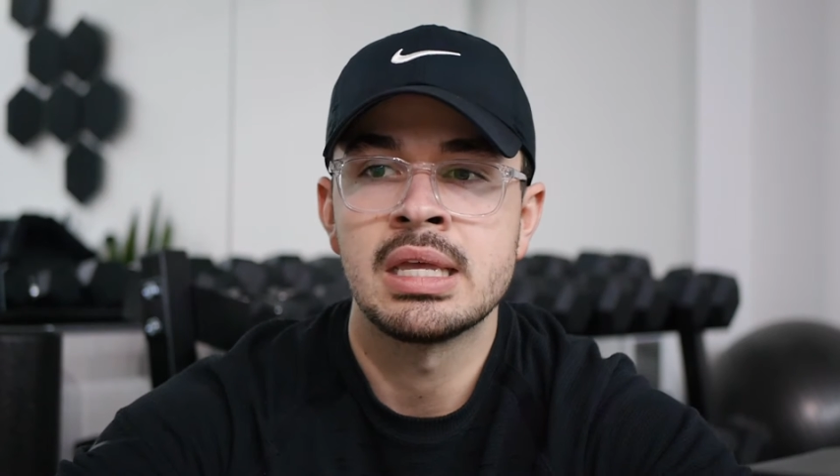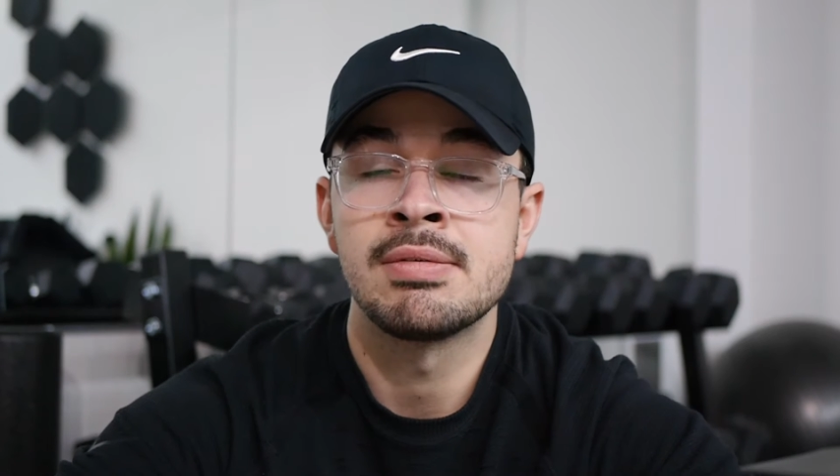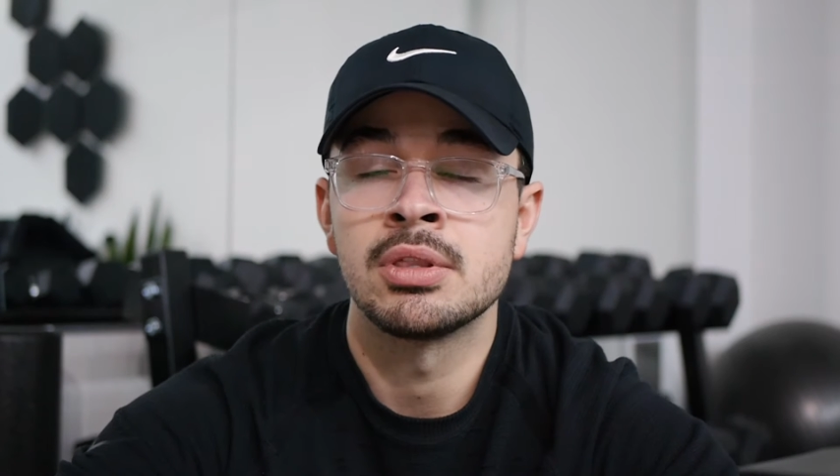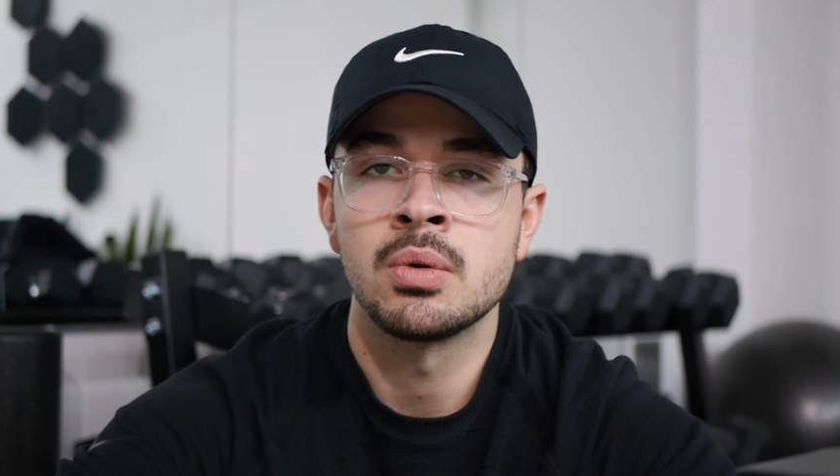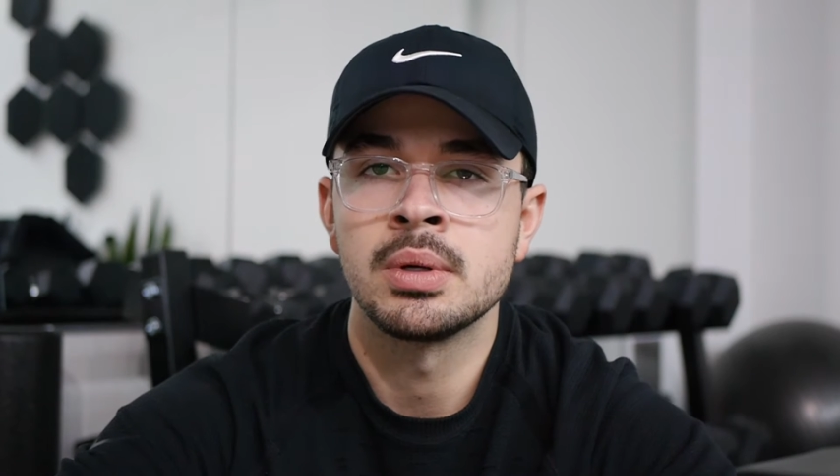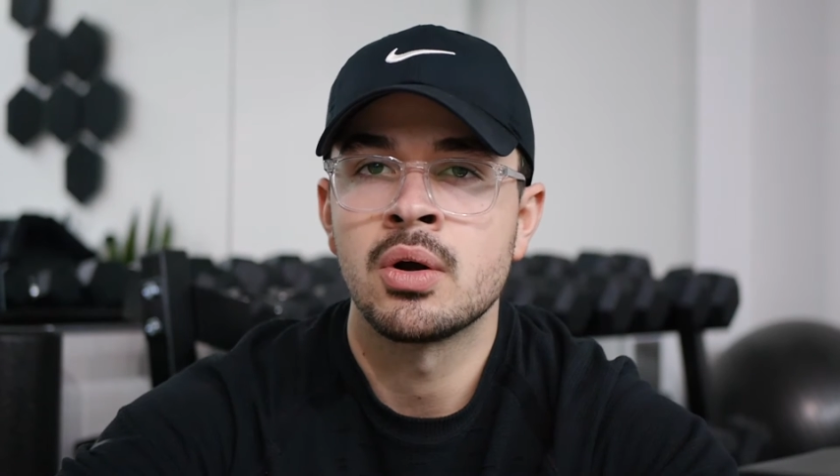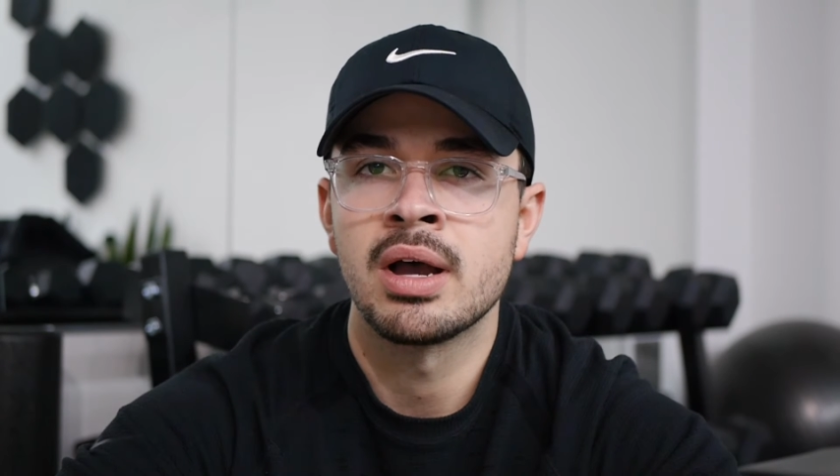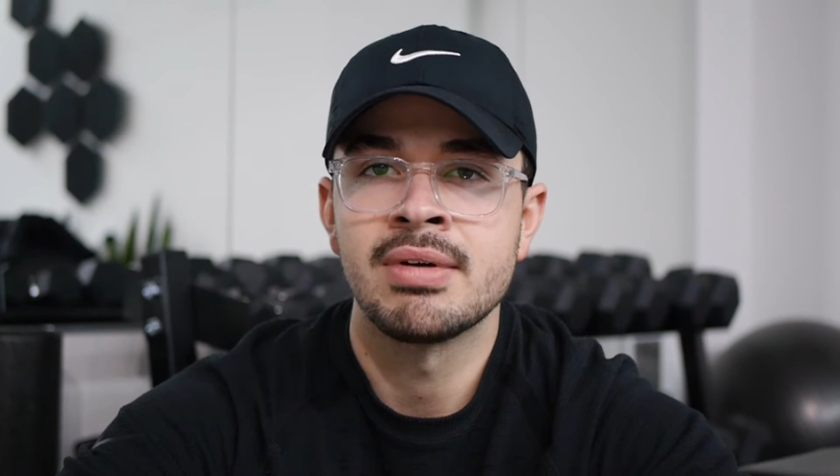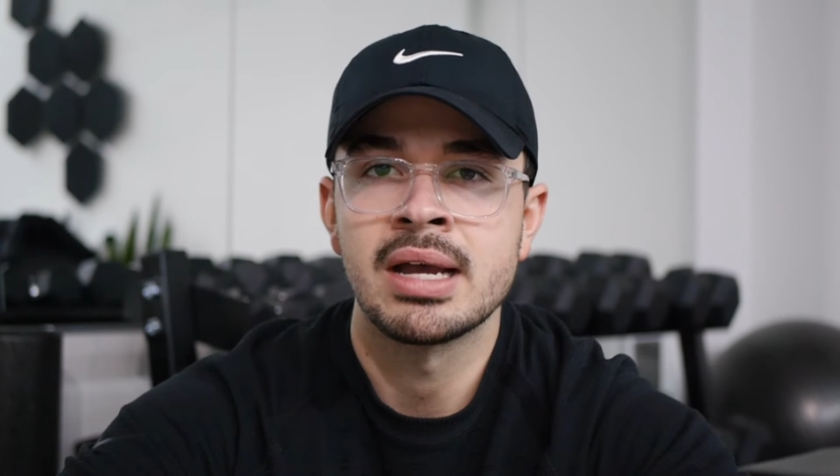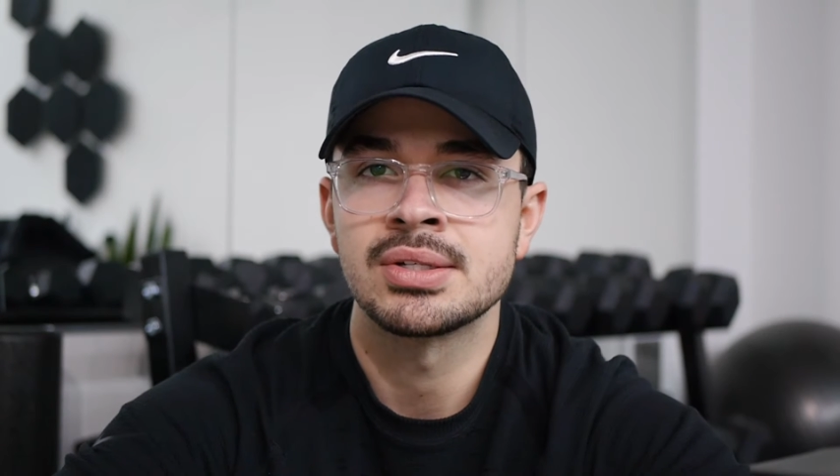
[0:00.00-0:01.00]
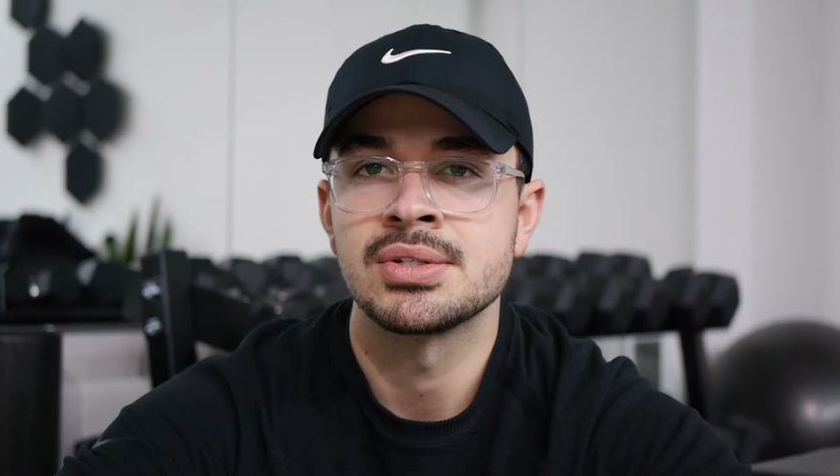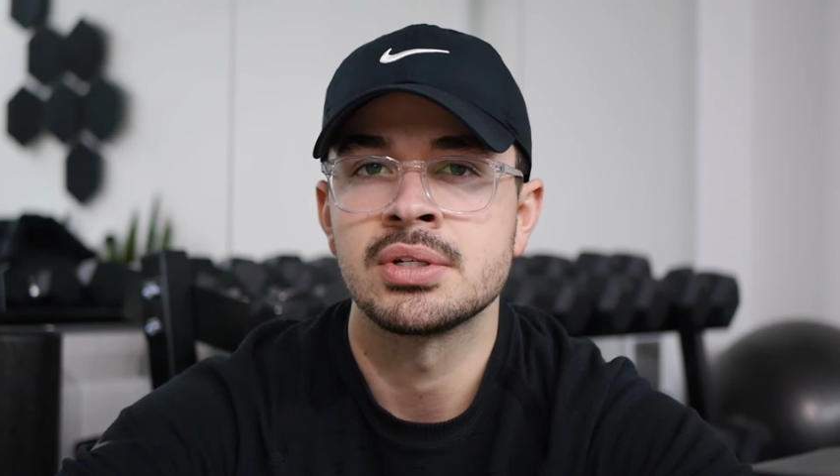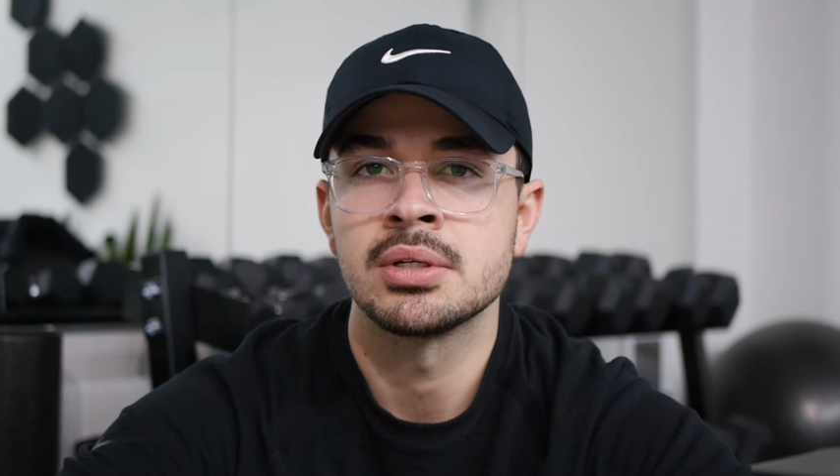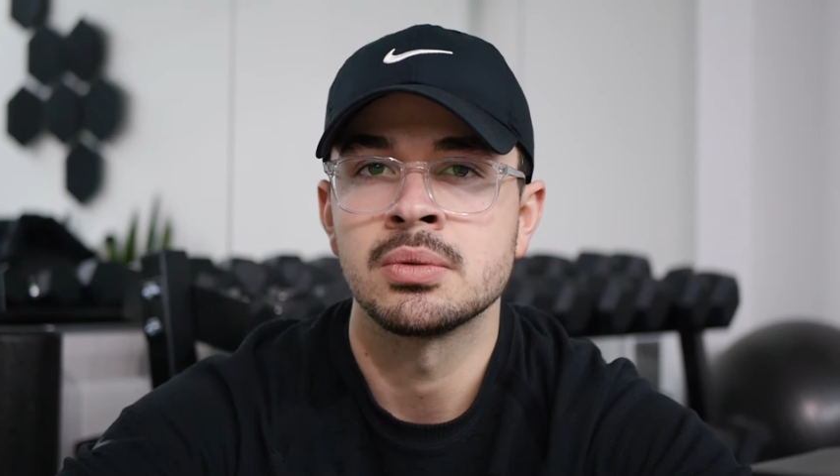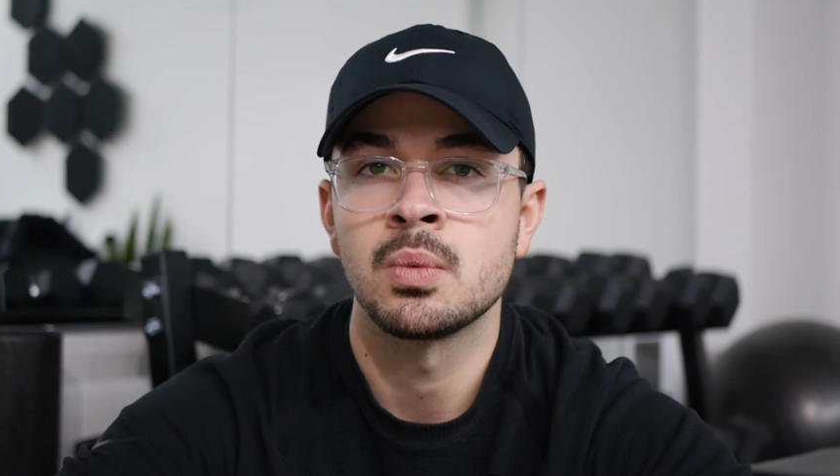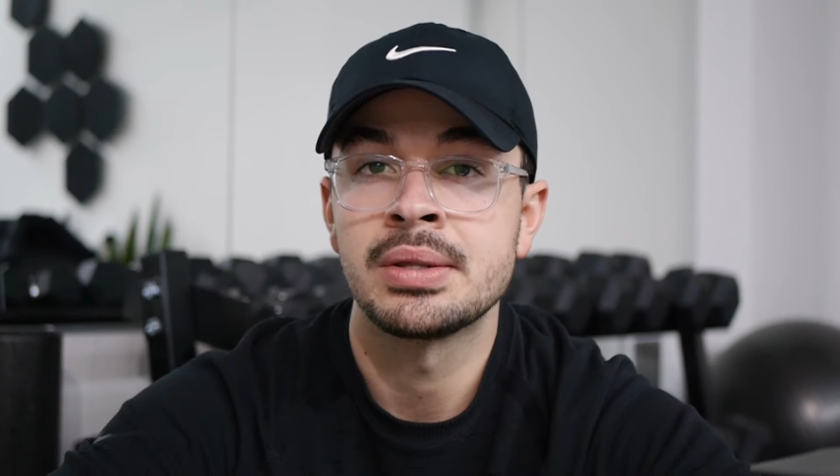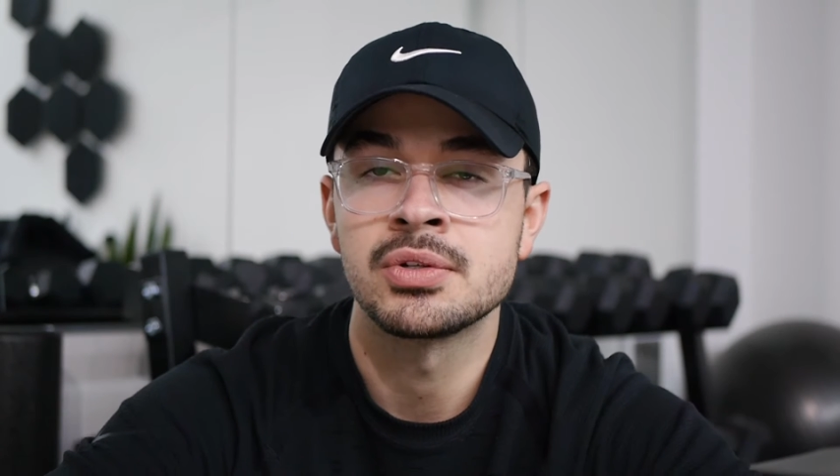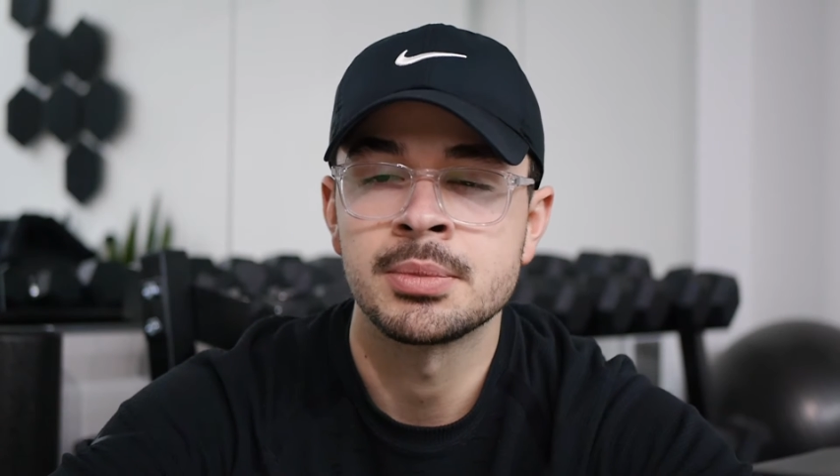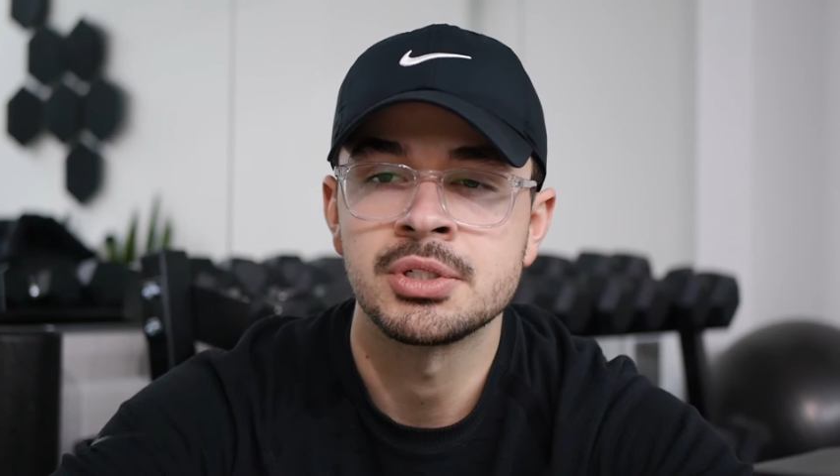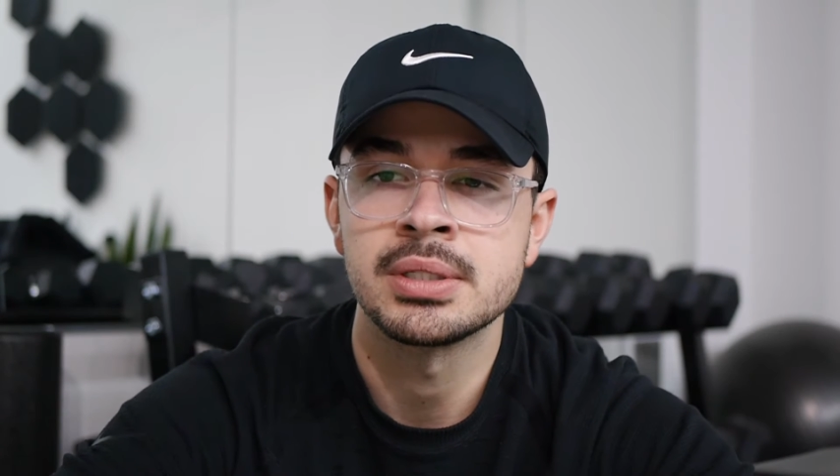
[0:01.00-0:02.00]
even though we don't have access to weights
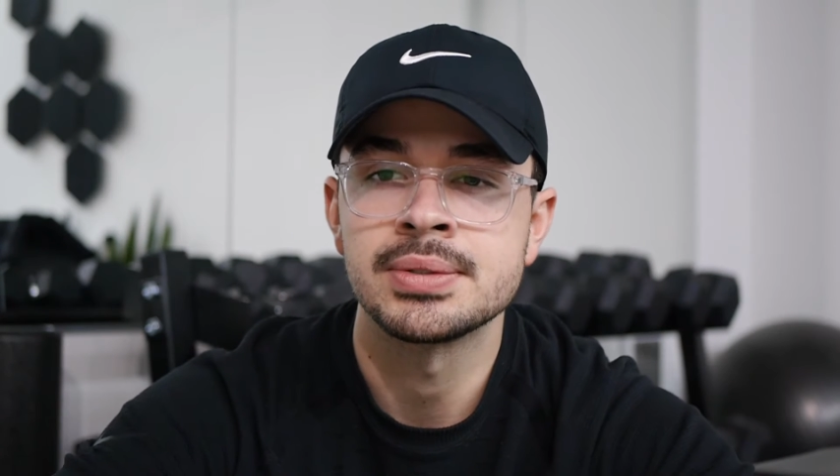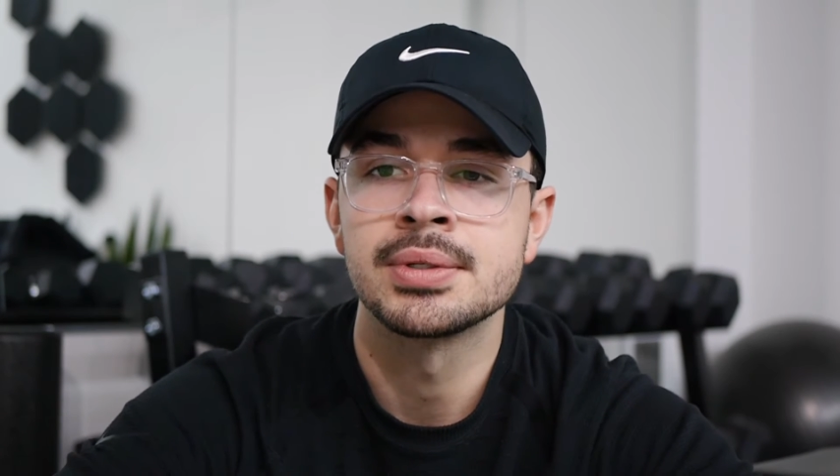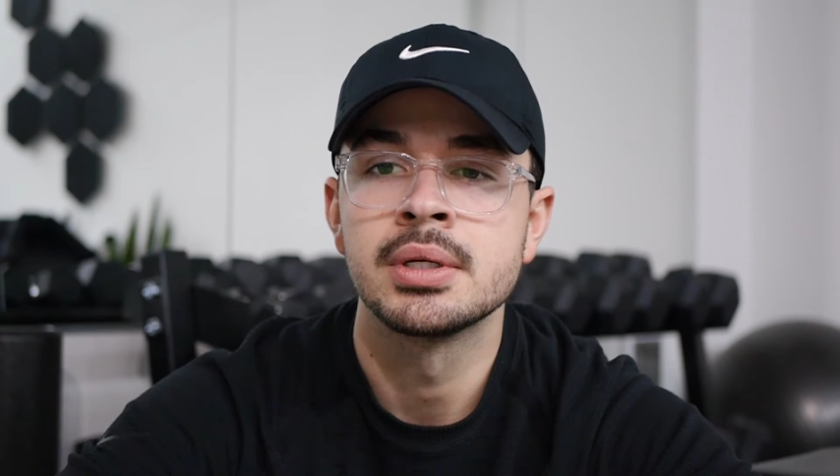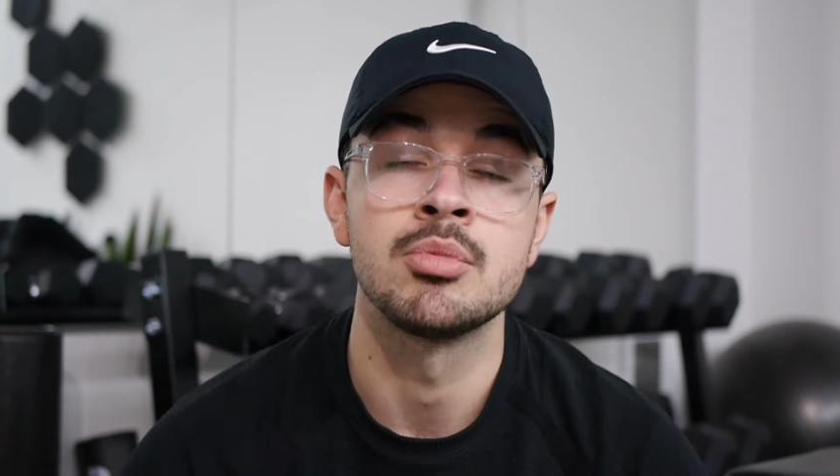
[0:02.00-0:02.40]
or machines.